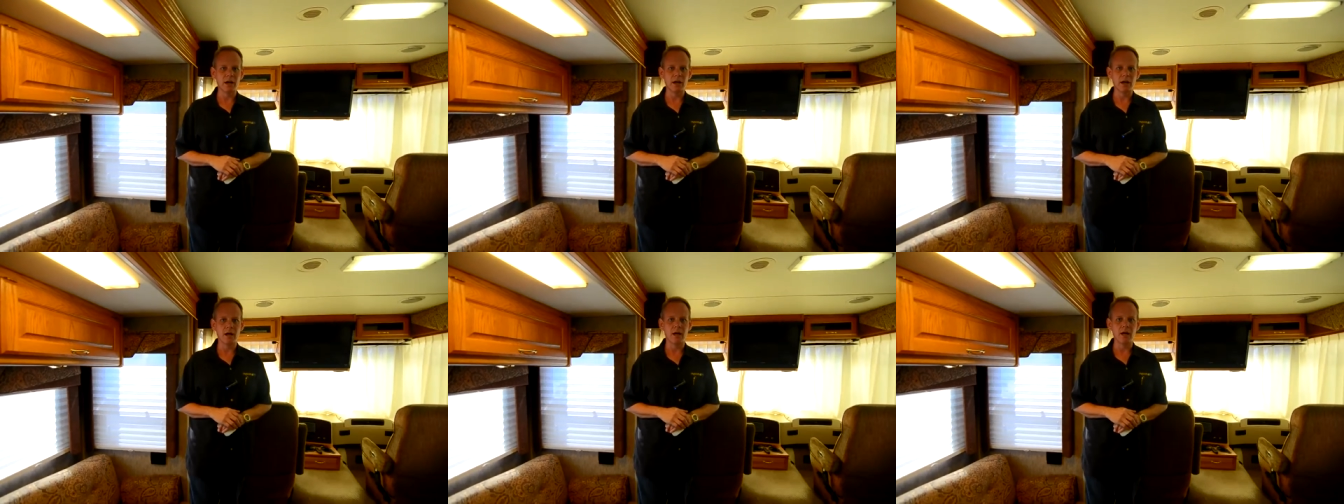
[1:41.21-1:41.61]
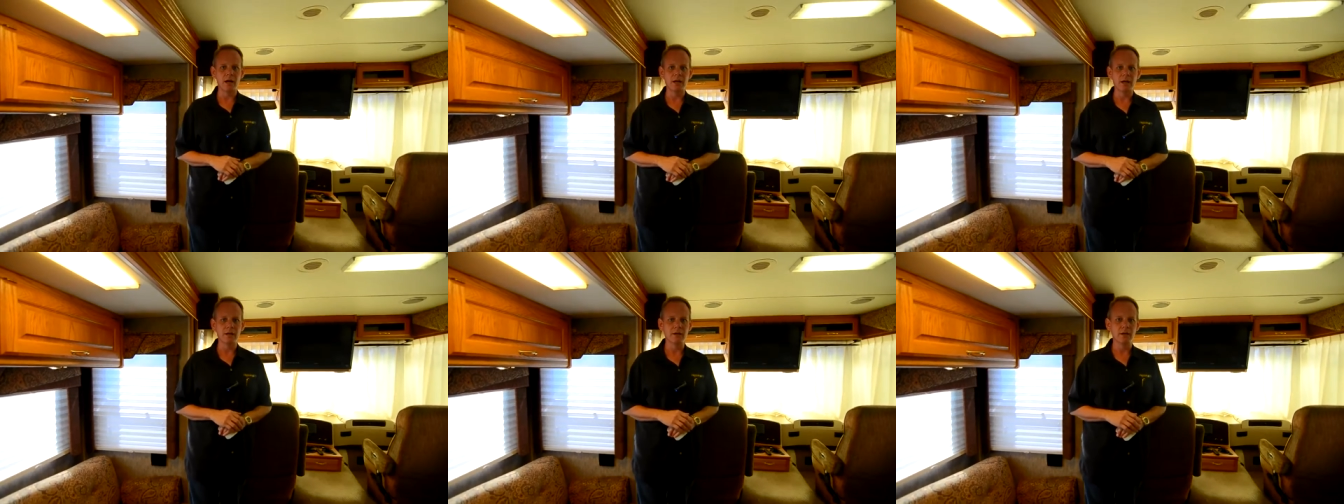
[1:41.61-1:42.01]

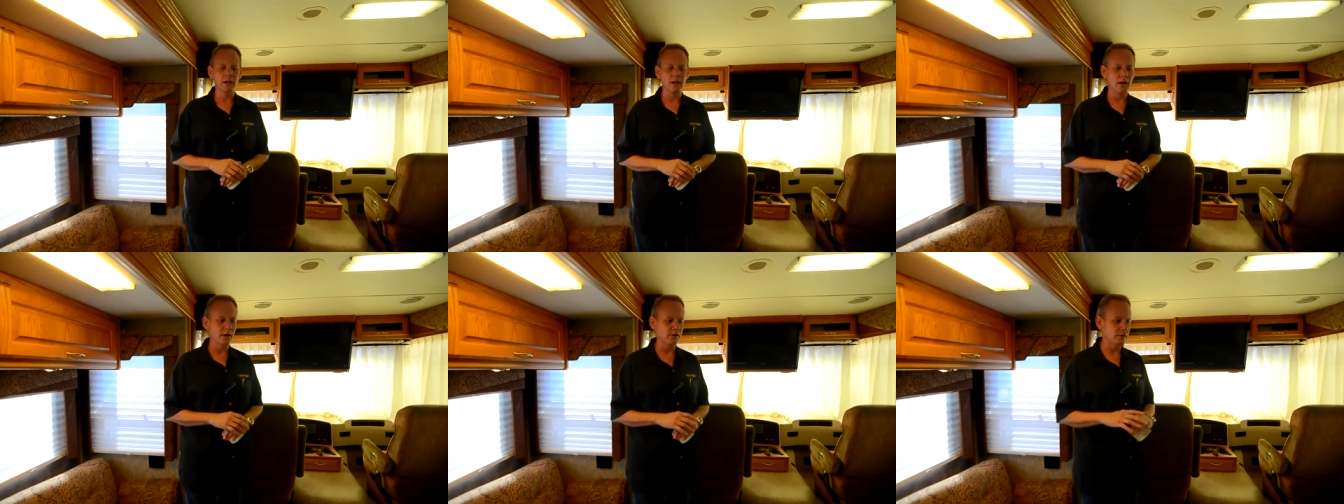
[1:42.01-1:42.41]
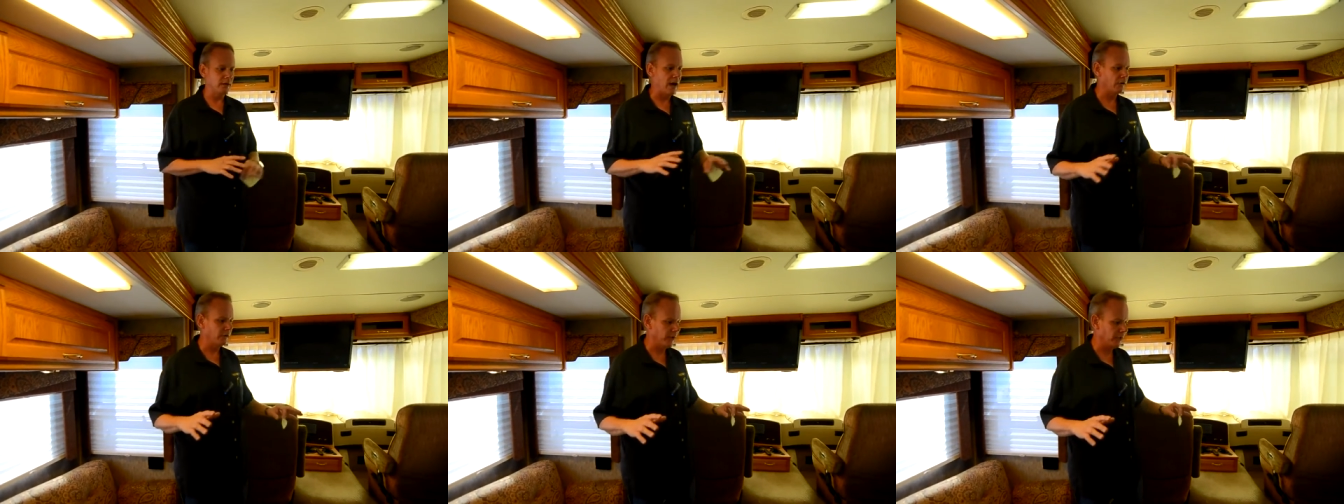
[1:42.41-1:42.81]
uh, in uh,
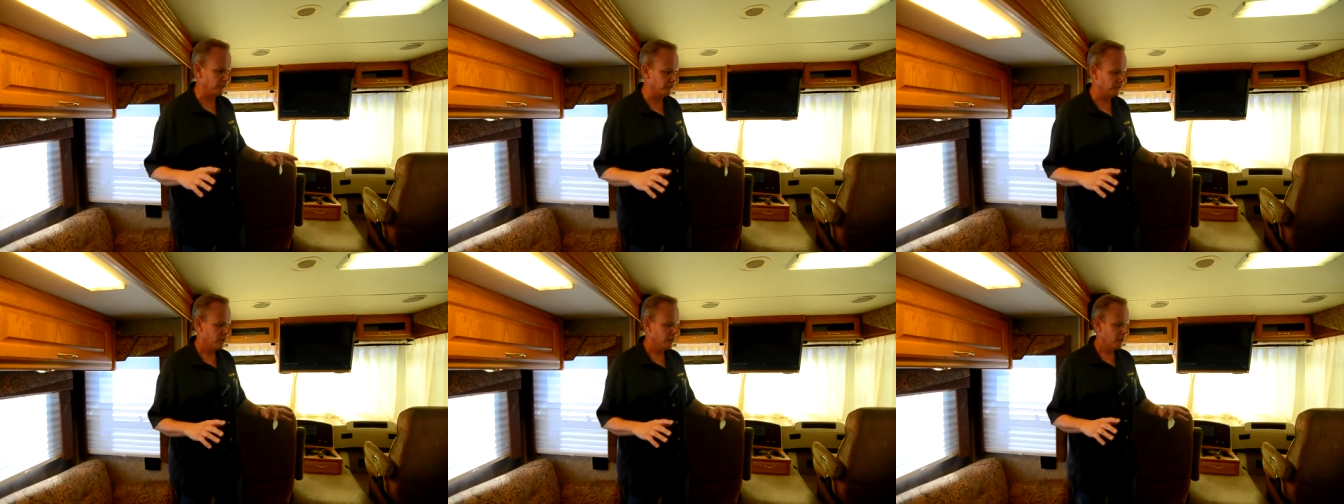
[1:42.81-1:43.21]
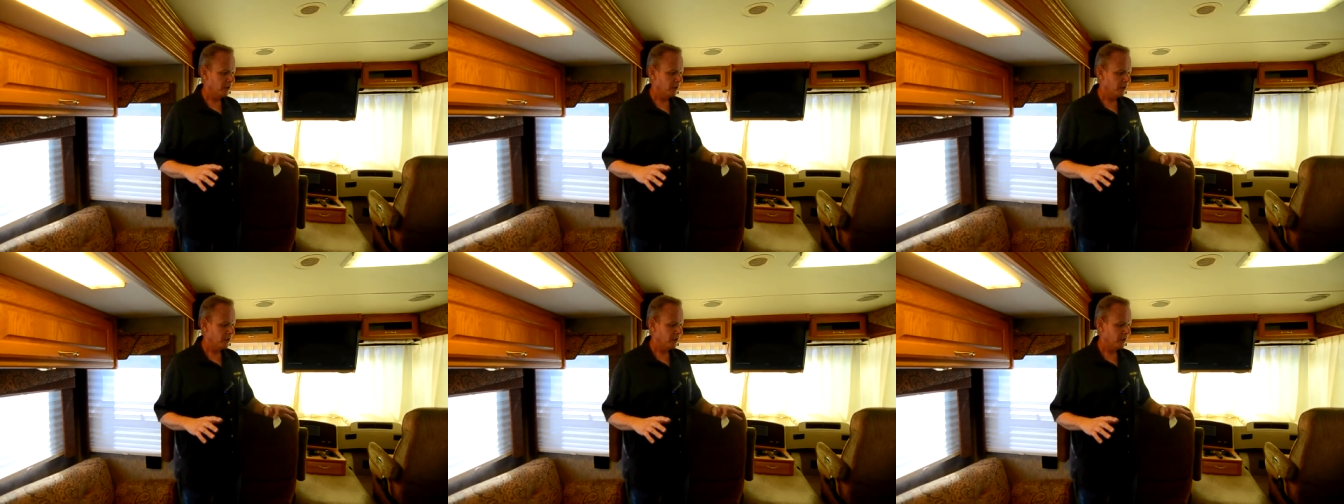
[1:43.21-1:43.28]
nowadays.